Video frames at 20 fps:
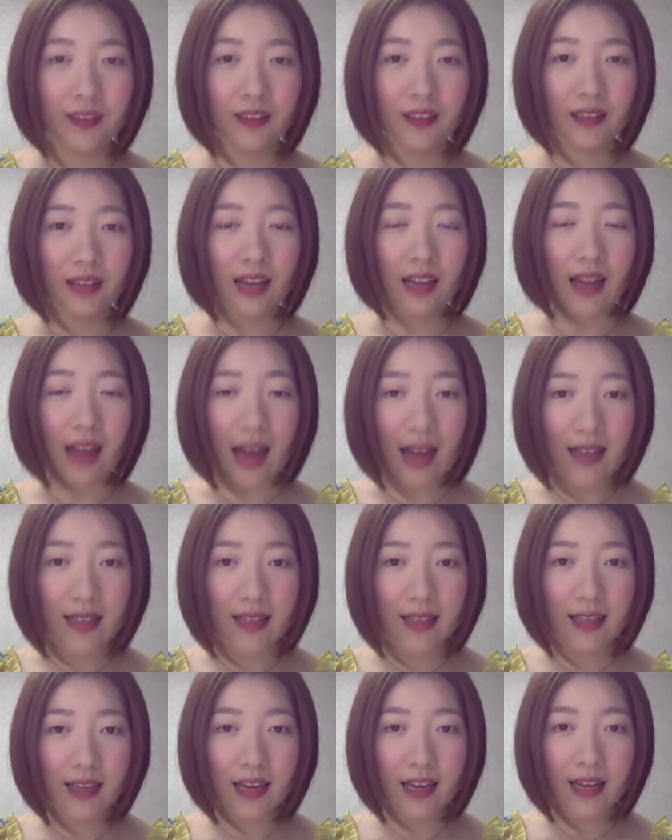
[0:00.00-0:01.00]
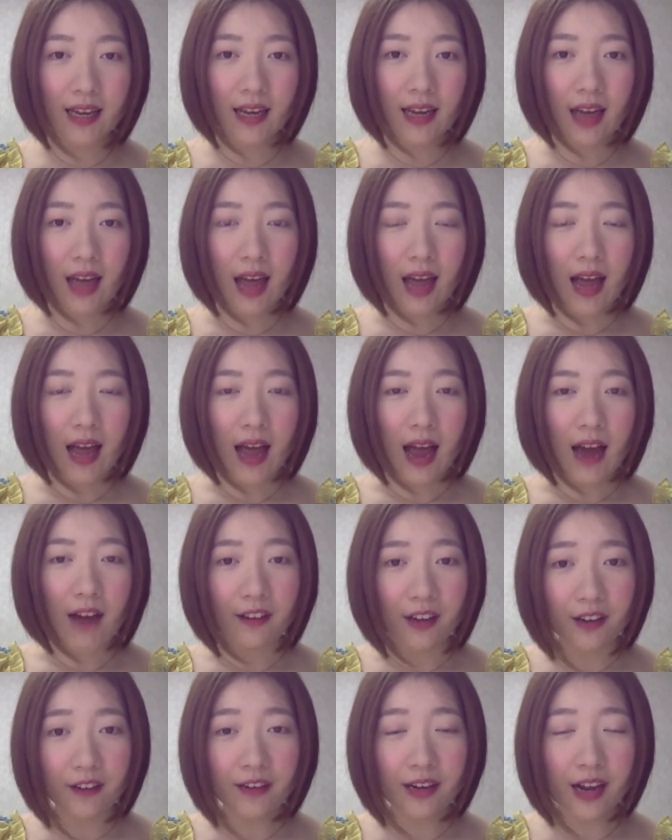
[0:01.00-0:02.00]
And lastly, I
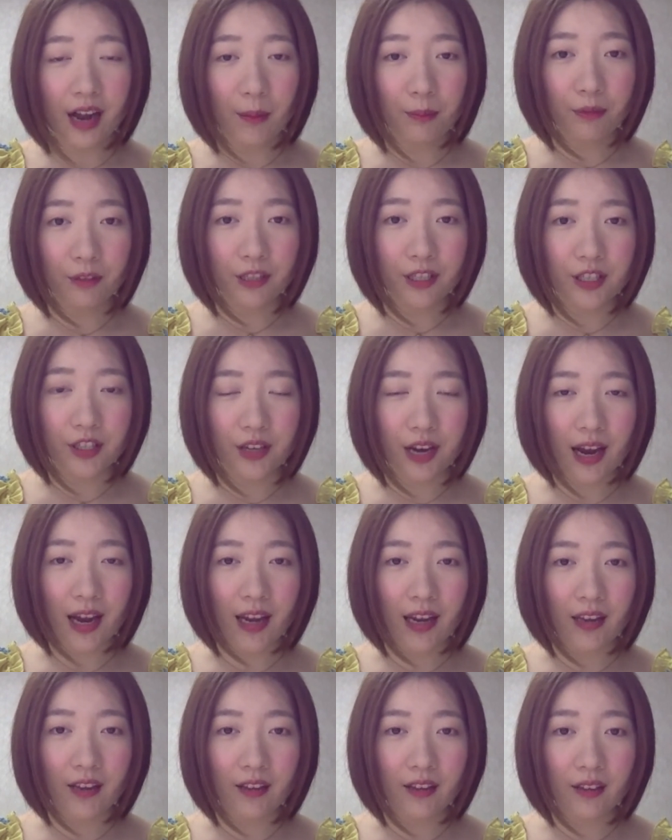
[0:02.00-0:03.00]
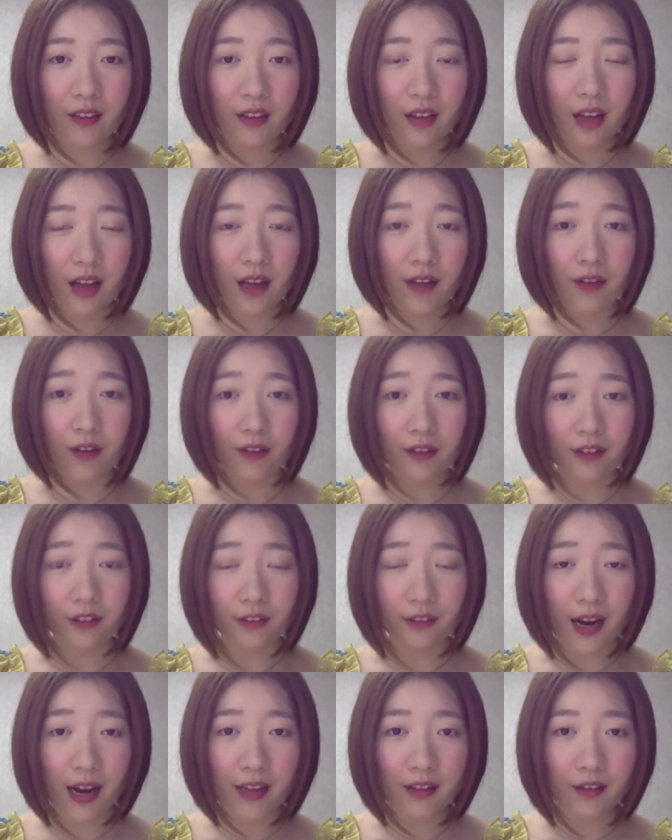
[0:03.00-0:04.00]
really appreciate Doctor
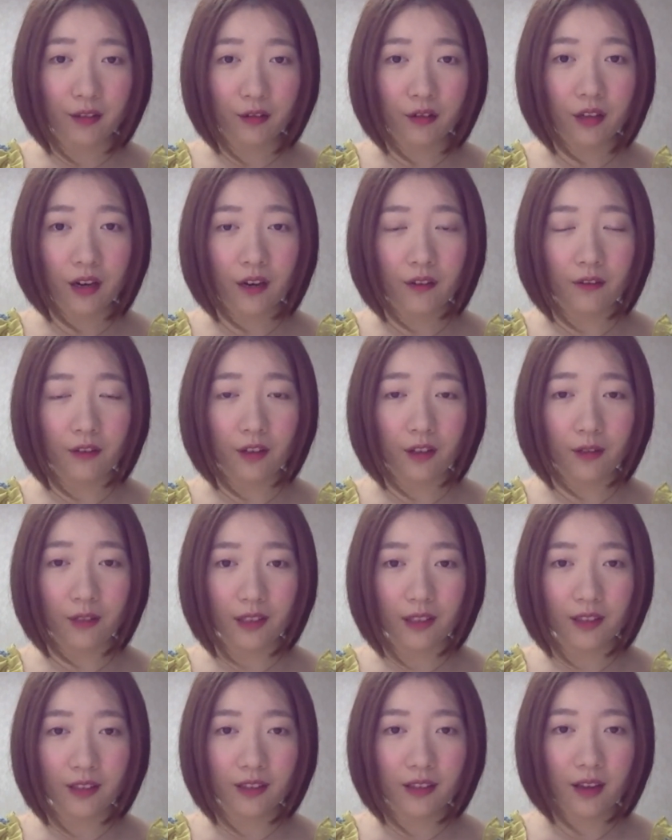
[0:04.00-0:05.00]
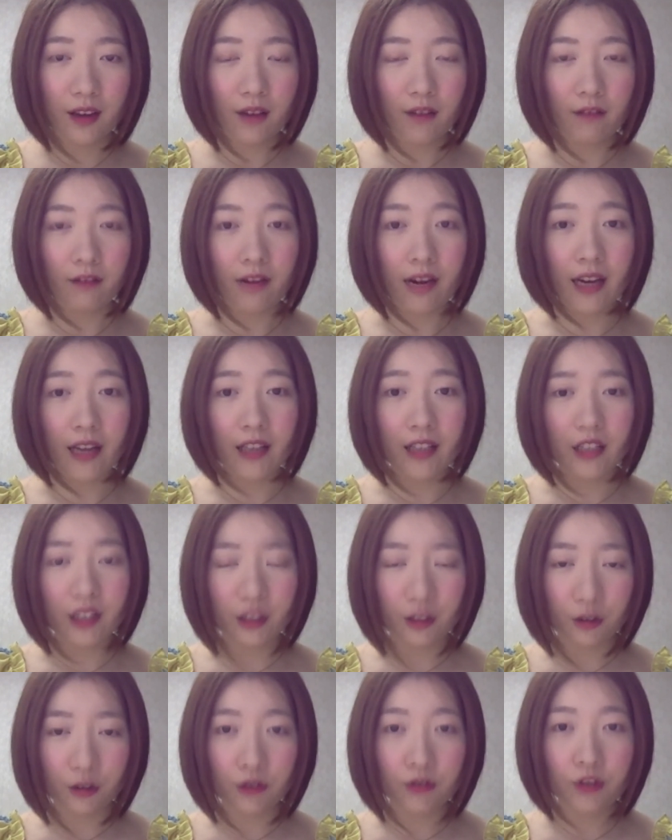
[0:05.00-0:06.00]
Red, Robin,
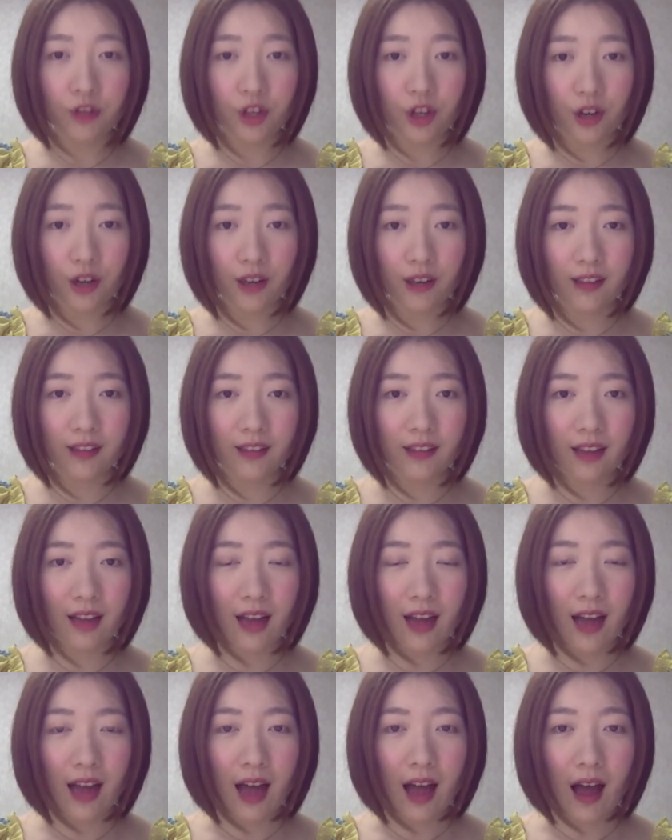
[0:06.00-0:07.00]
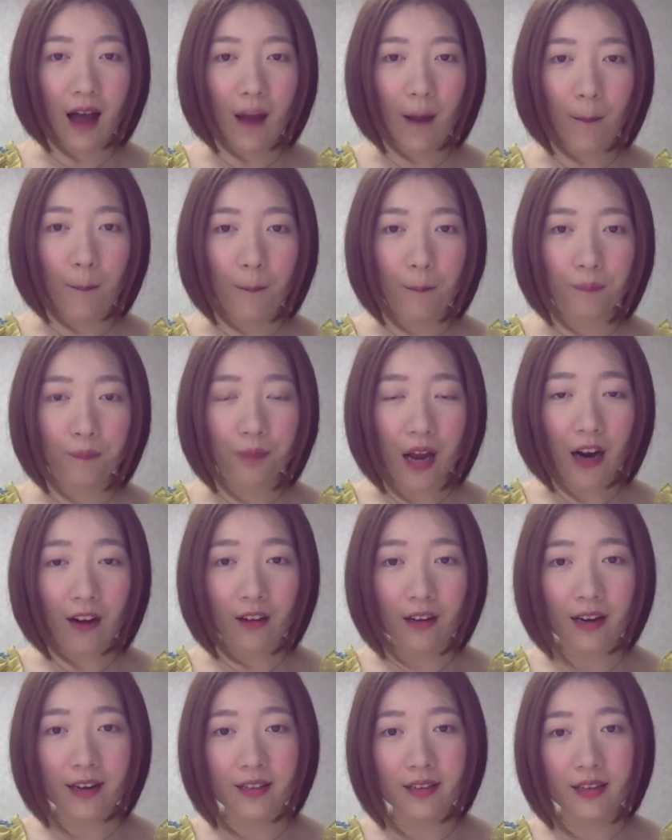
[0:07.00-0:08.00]
Rachel, John, uh, R R
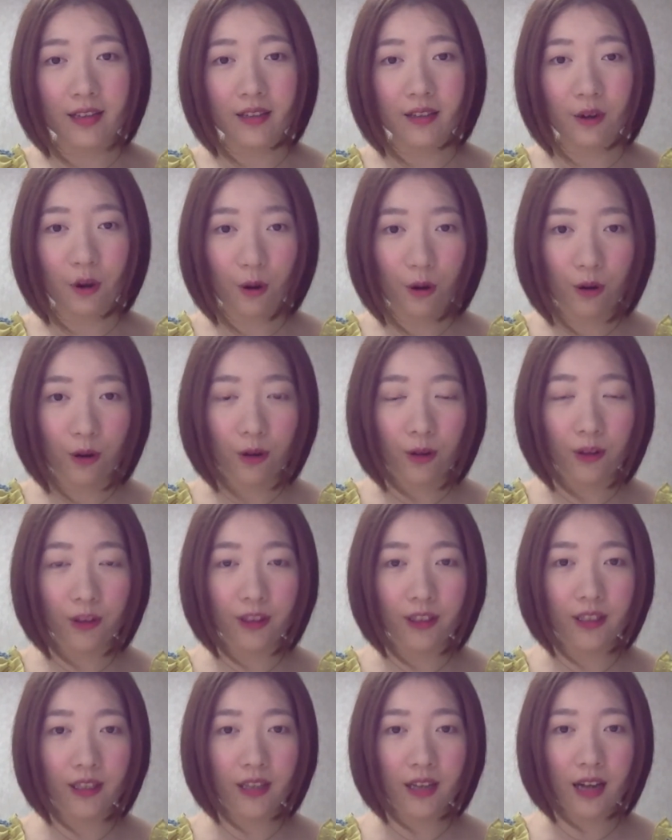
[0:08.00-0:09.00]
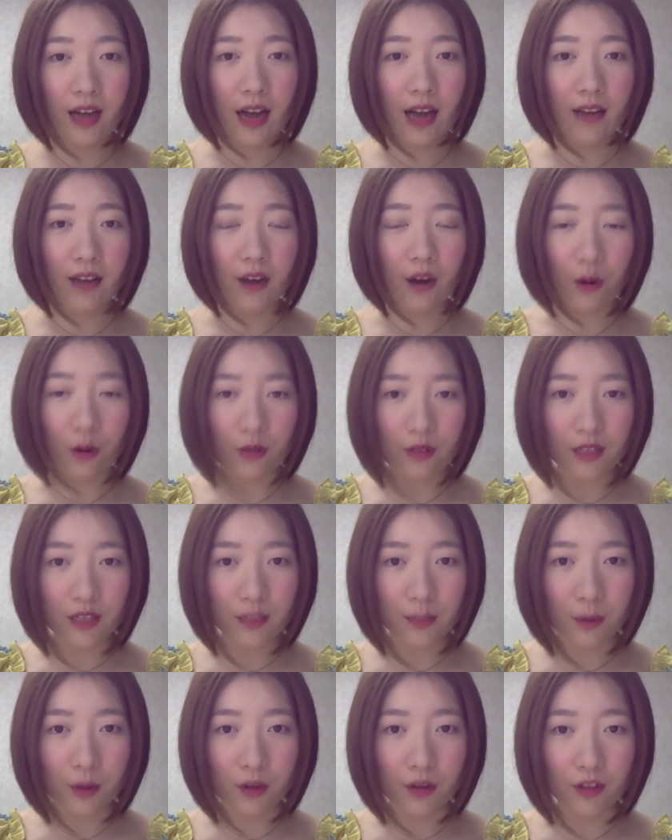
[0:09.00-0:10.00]
S S cohort, and all the
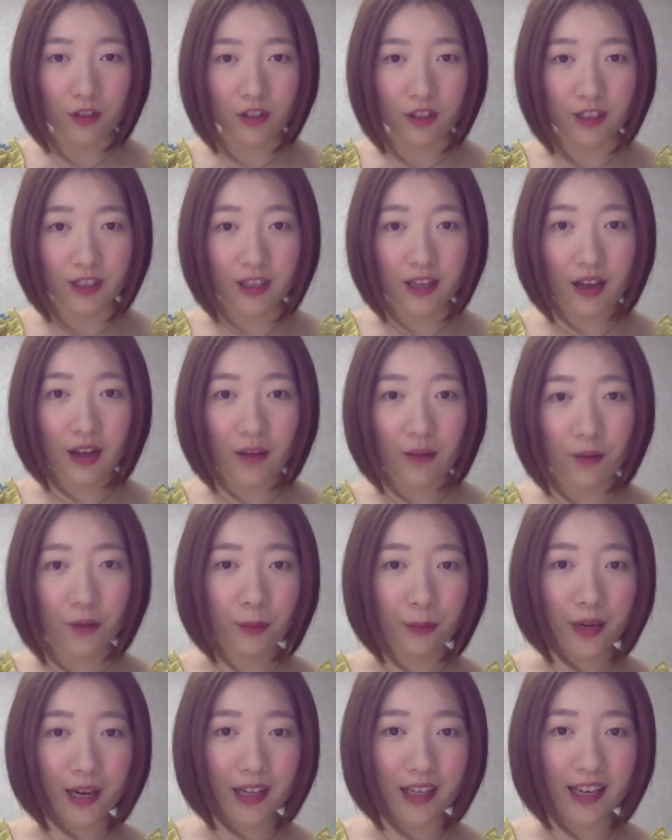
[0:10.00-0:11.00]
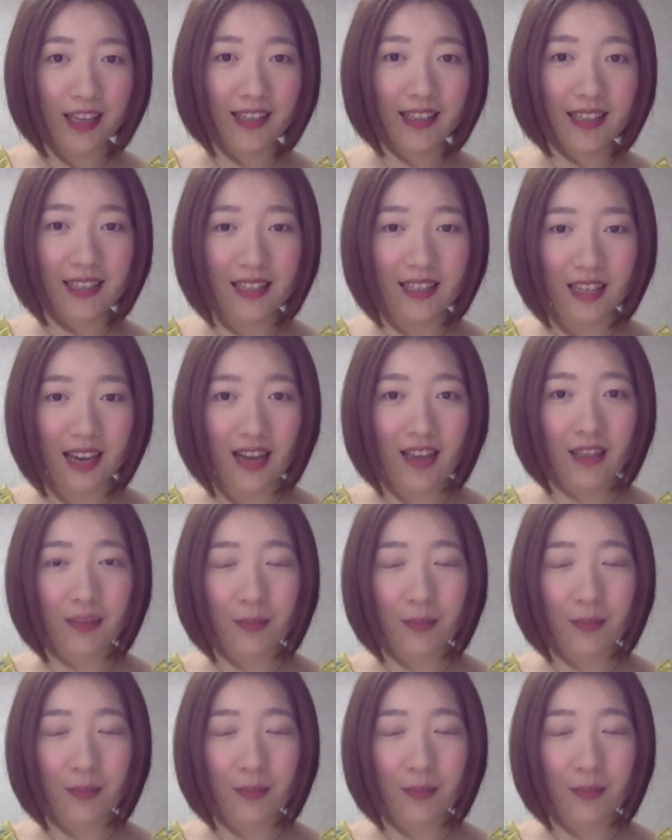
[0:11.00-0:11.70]
sponsors for making this chance